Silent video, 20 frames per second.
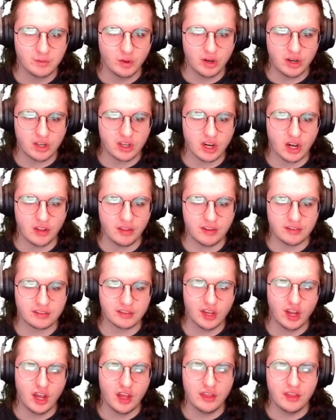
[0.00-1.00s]
What do you call
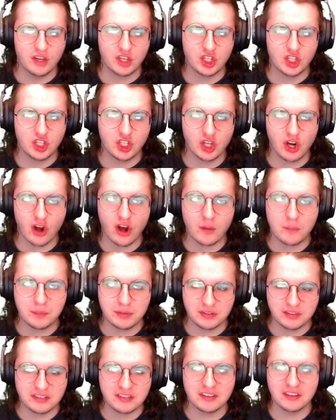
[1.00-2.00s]
this? The
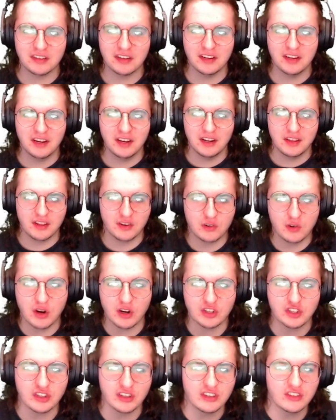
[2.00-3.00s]
shops, the
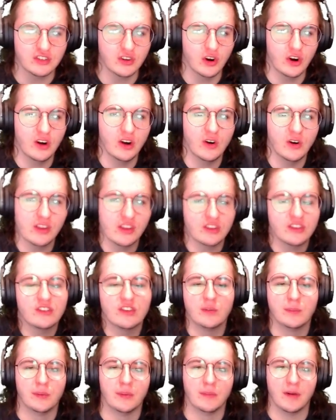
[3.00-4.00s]
grocery store, or the
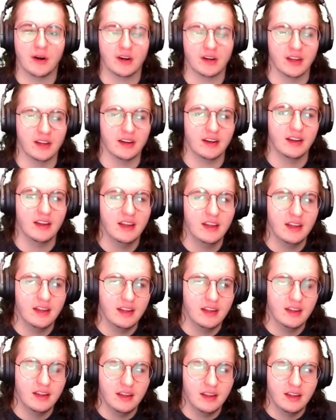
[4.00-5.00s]
supermarket?
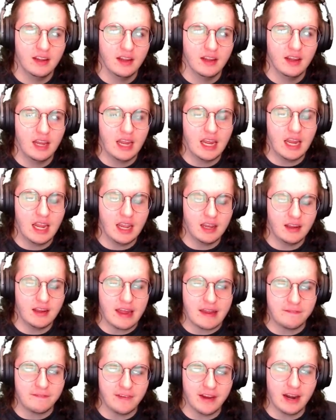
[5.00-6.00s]

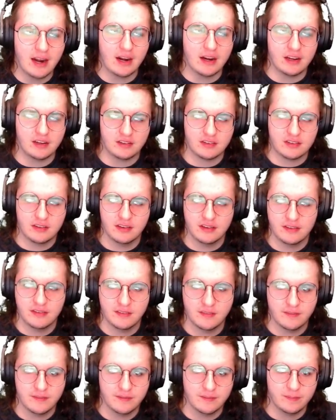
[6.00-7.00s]
It varies.
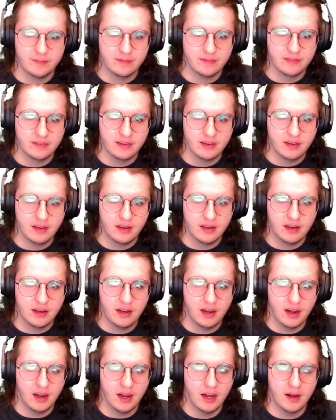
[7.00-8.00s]

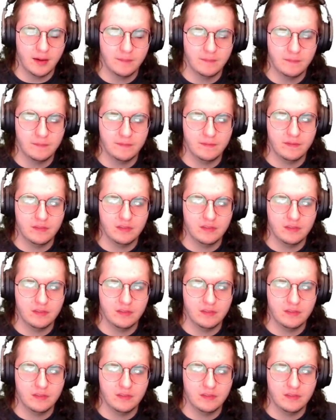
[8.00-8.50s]
Some